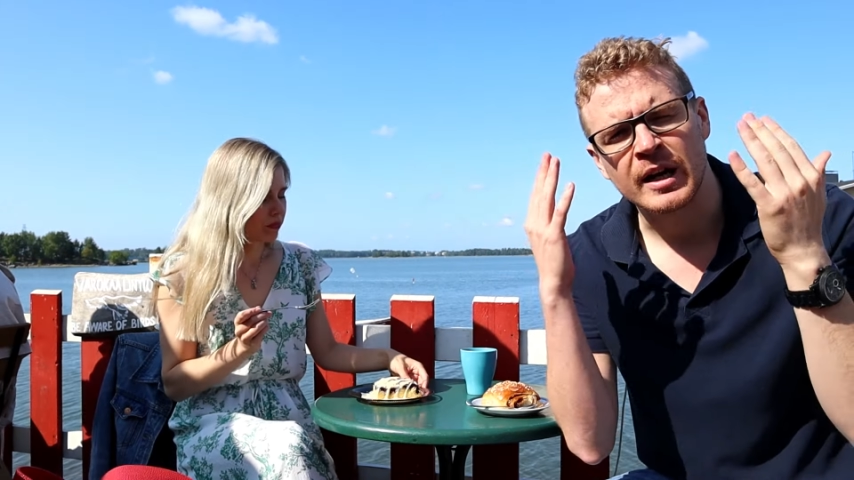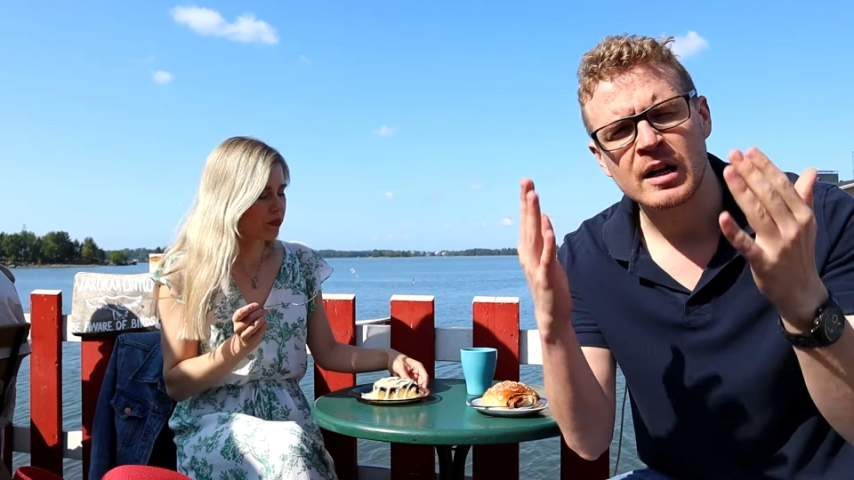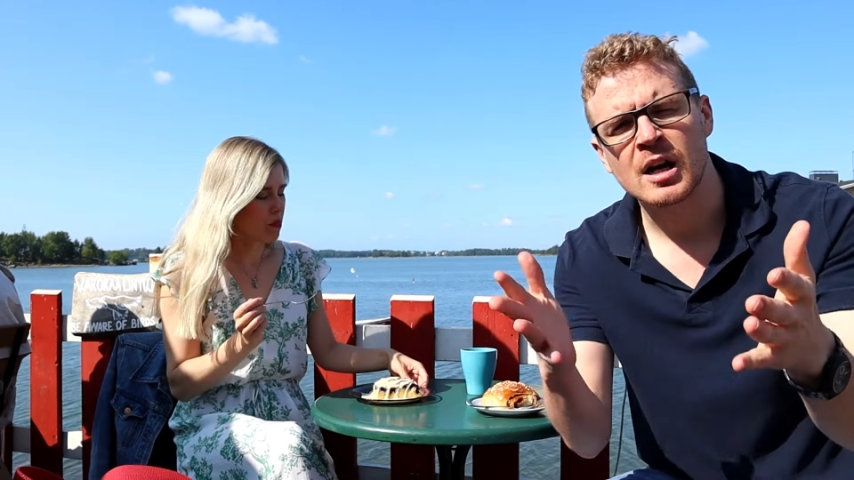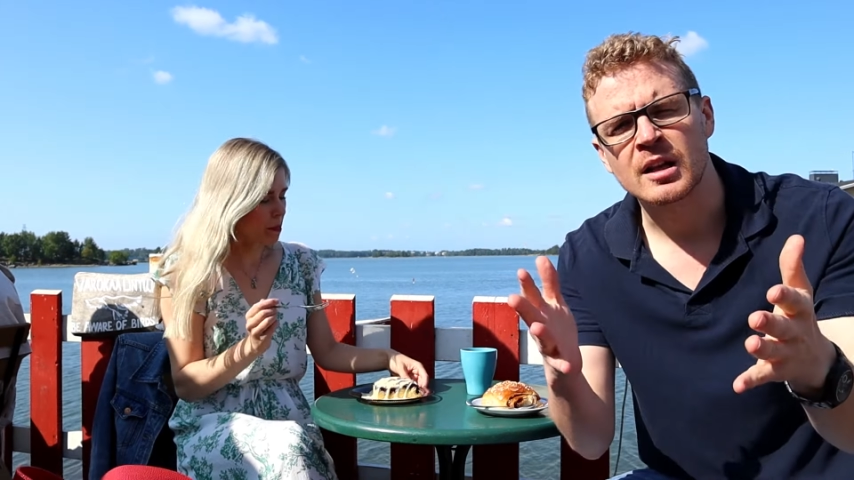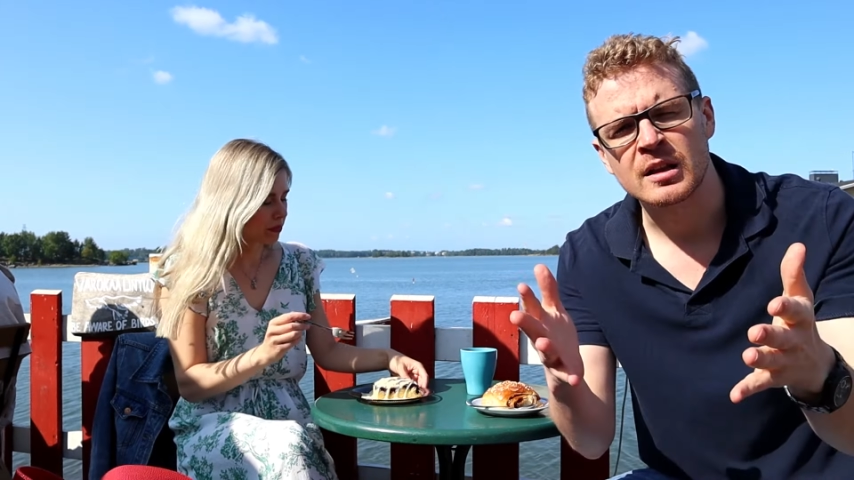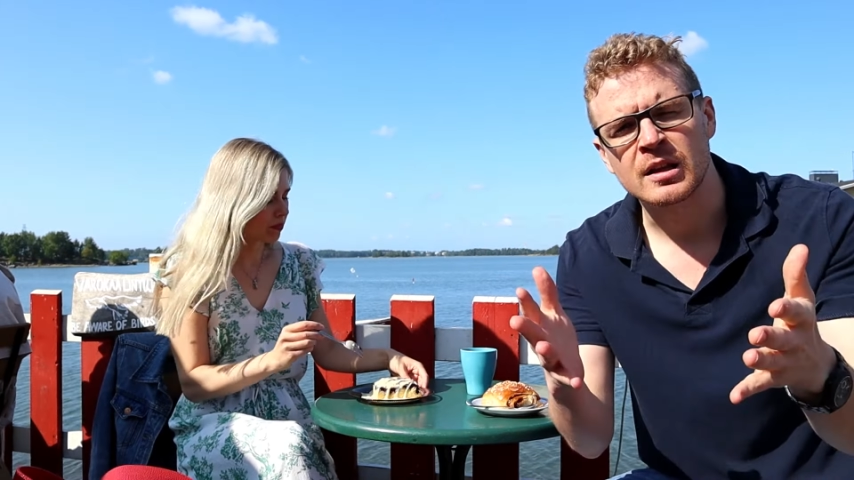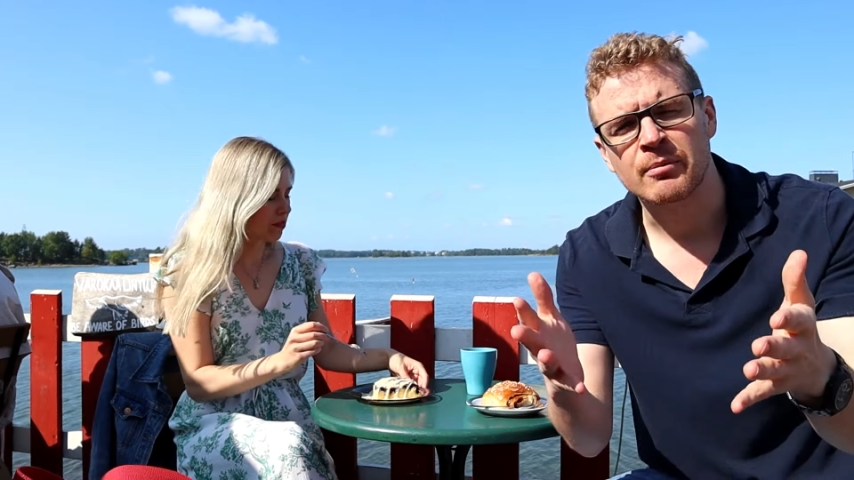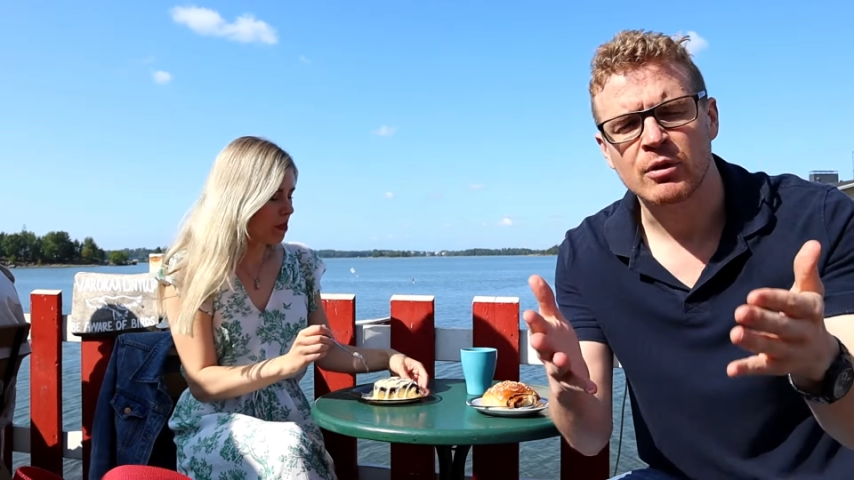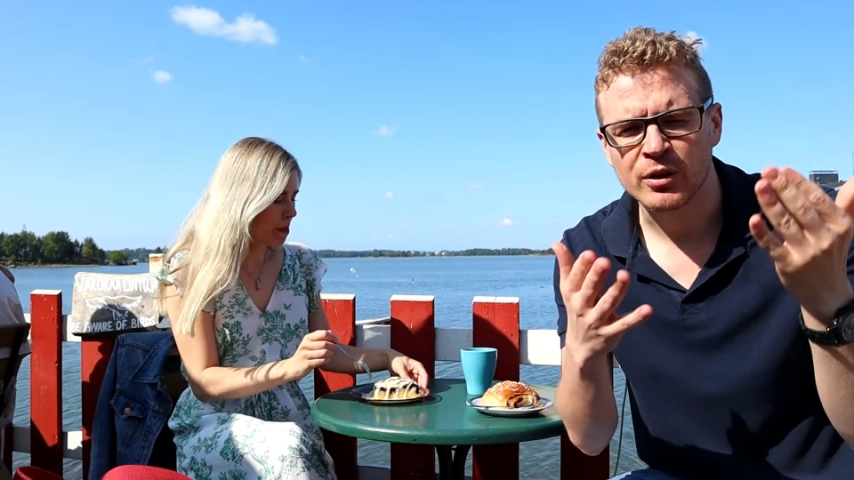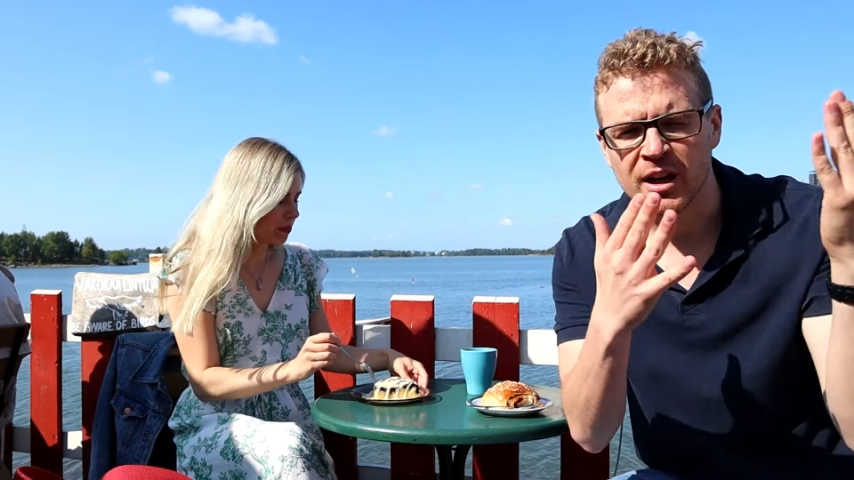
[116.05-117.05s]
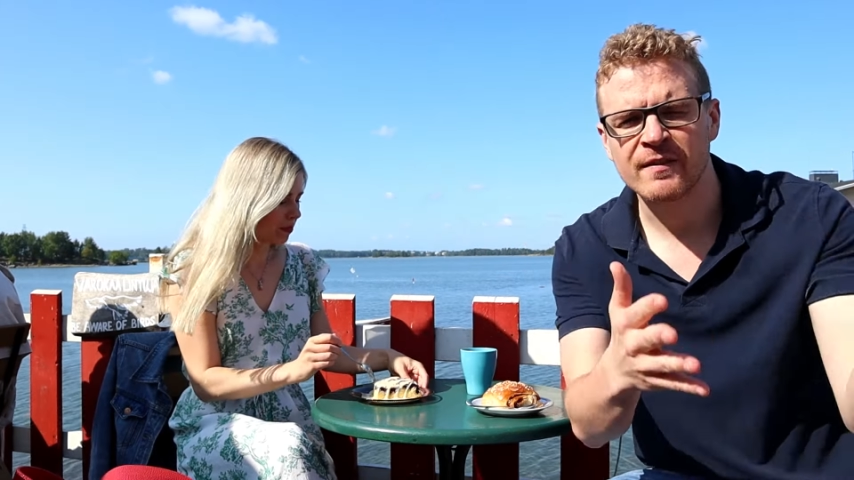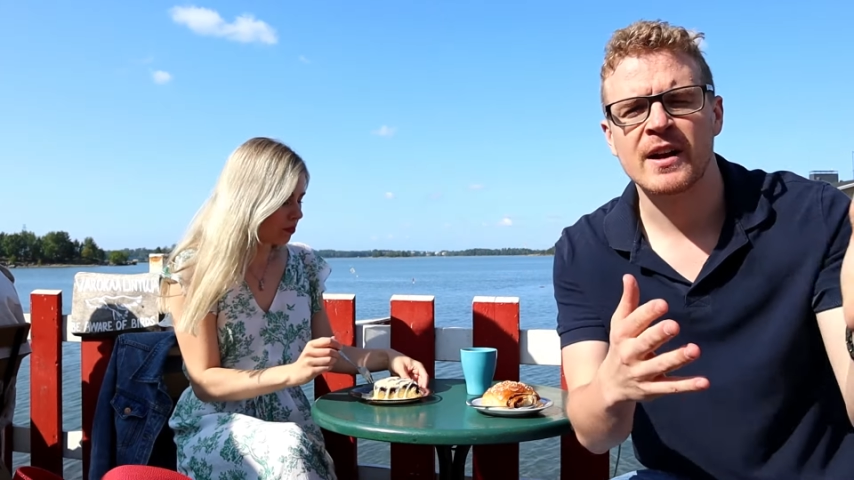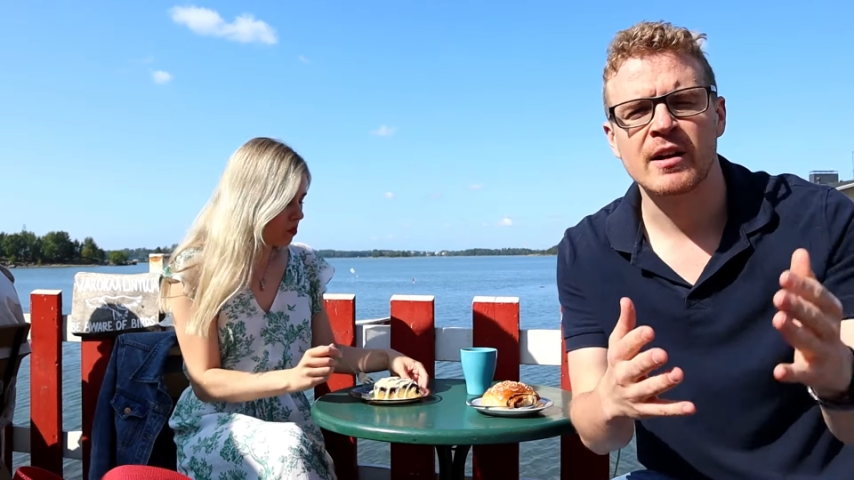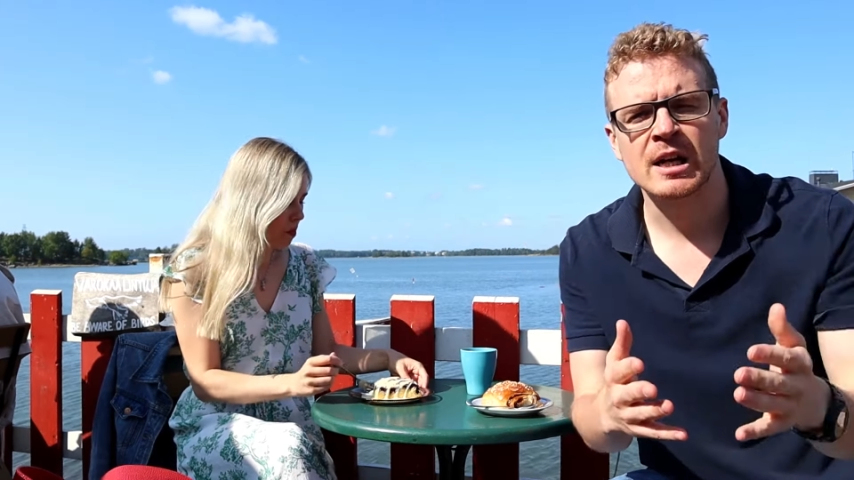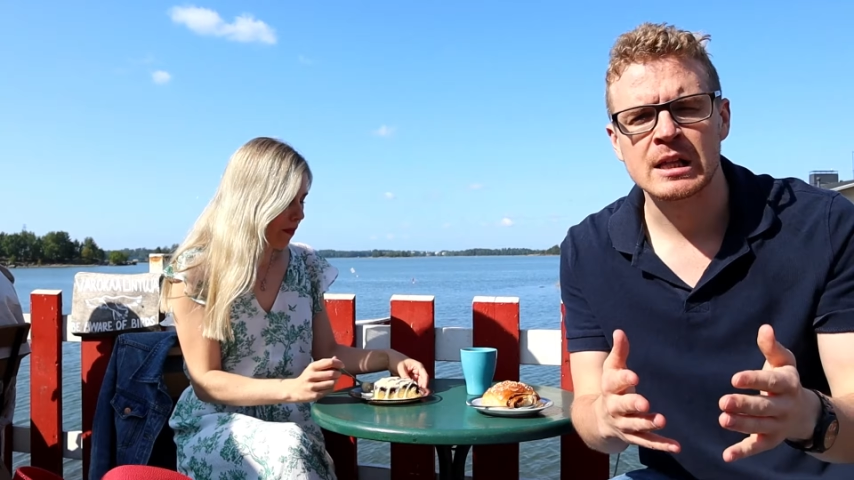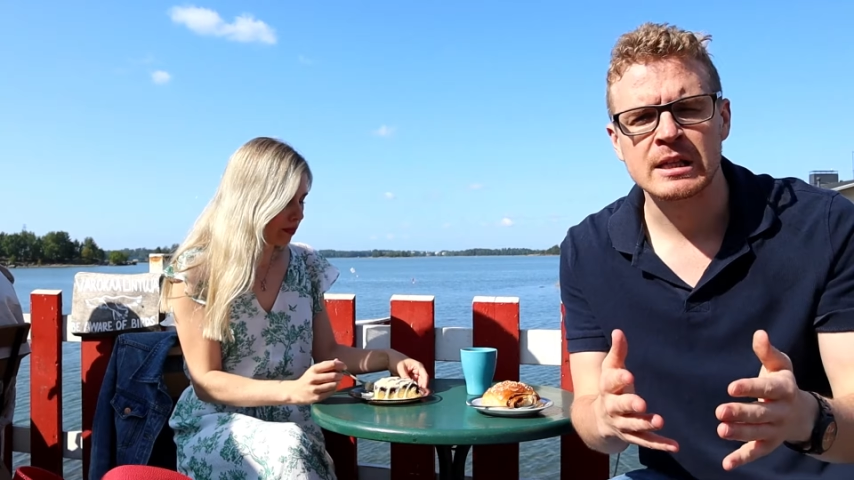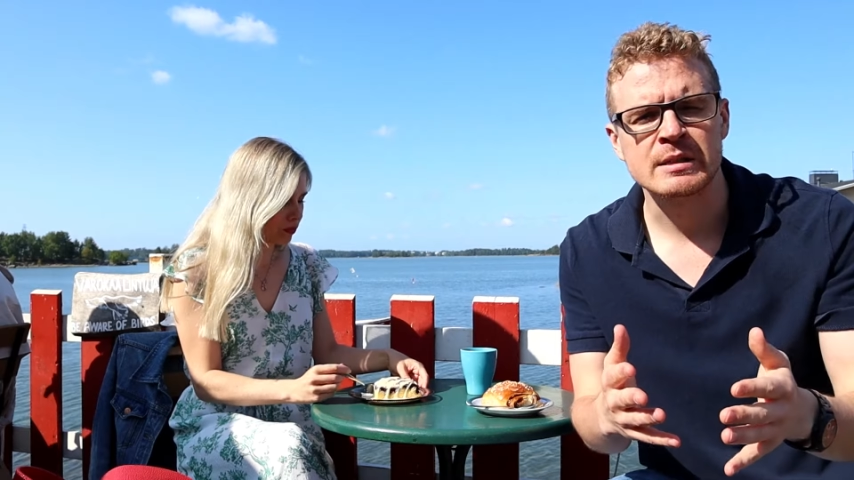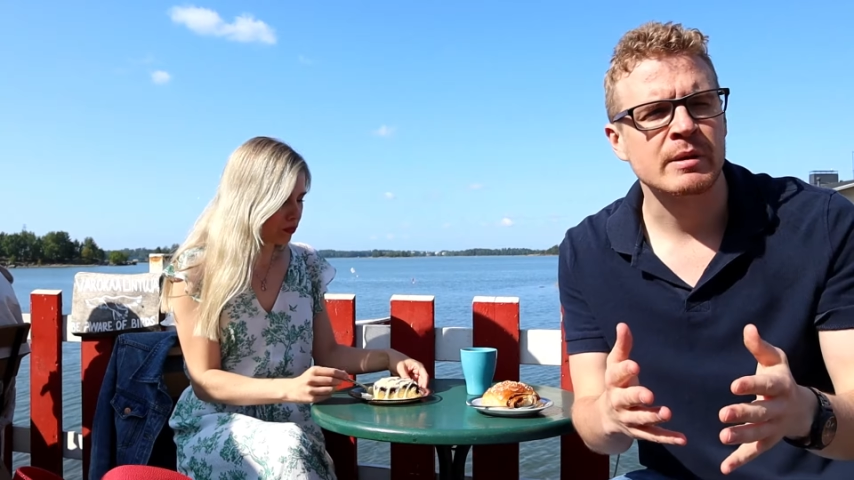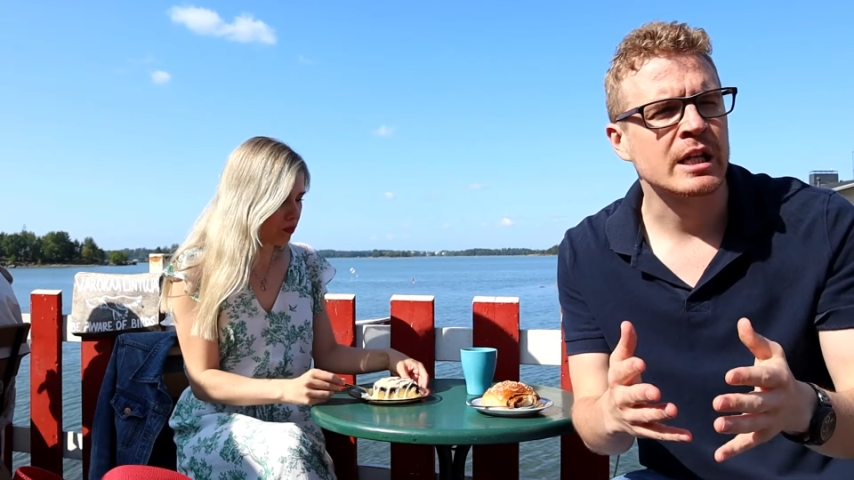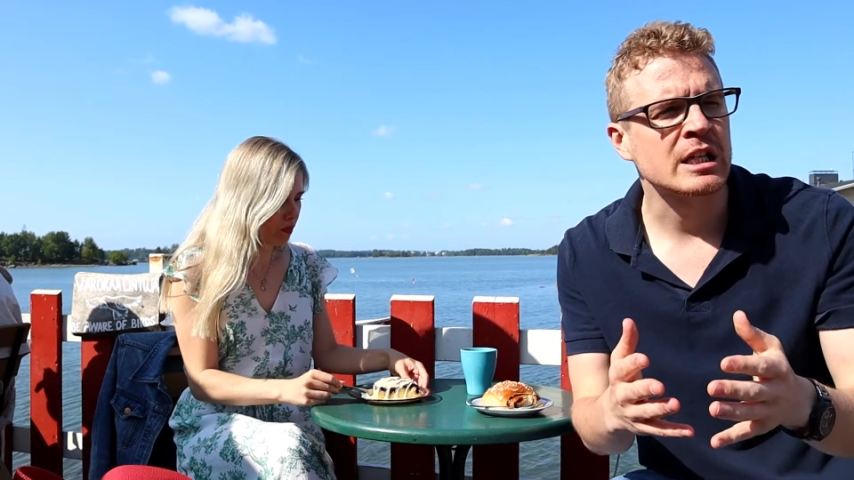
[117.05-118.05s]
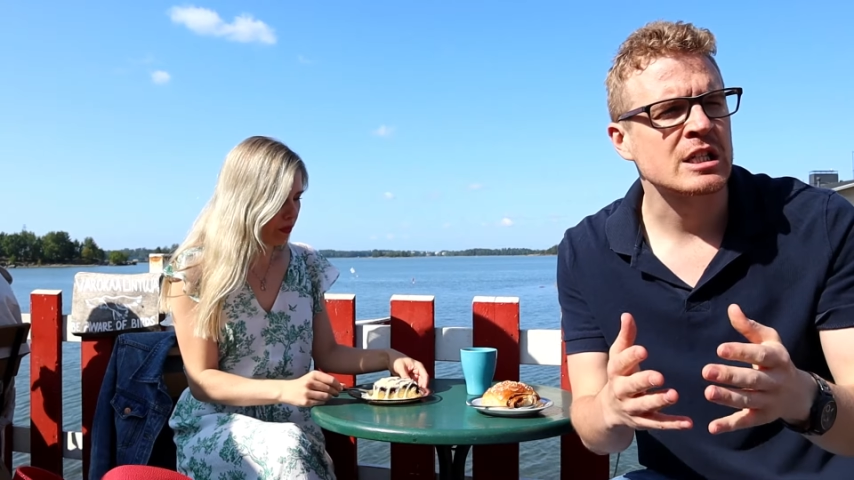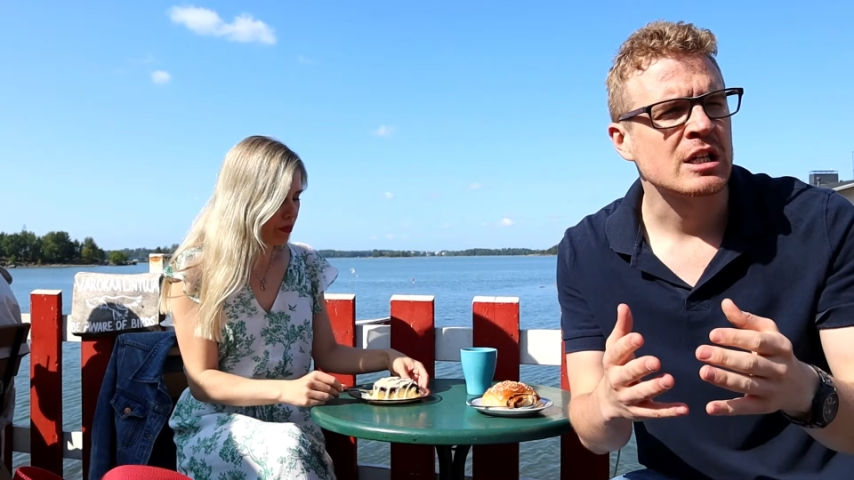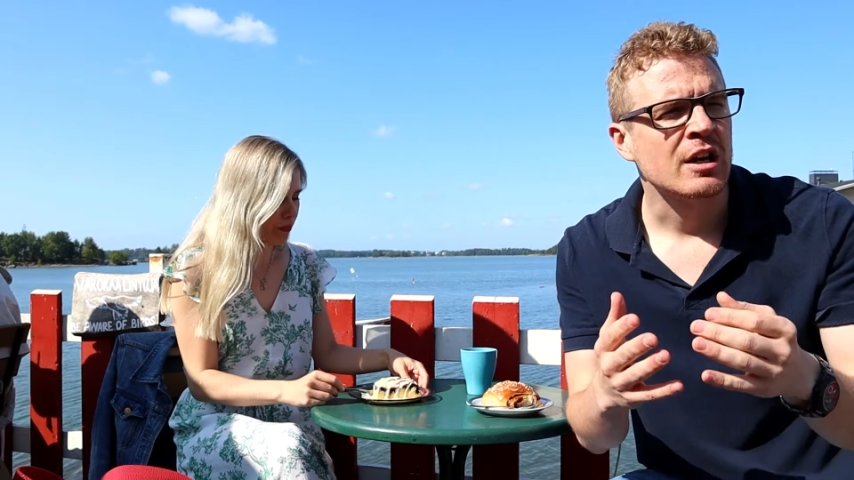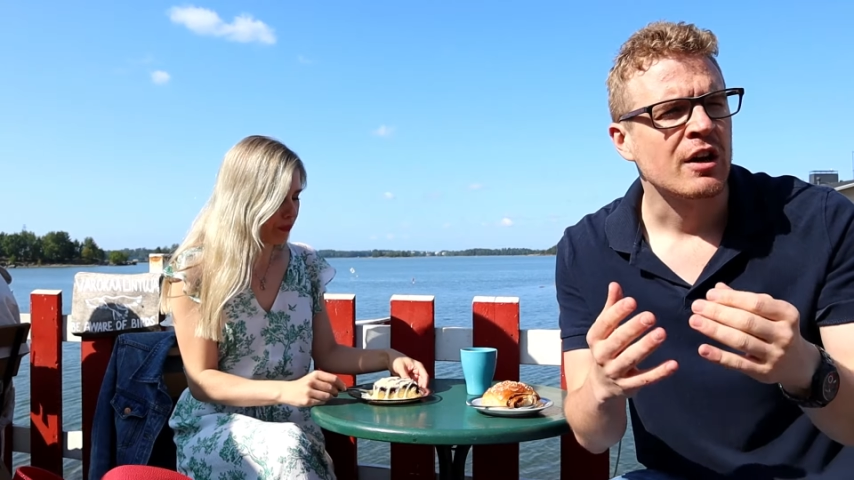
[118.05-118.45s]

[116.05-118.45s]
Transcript: Regatta or the Cafe Regatta is because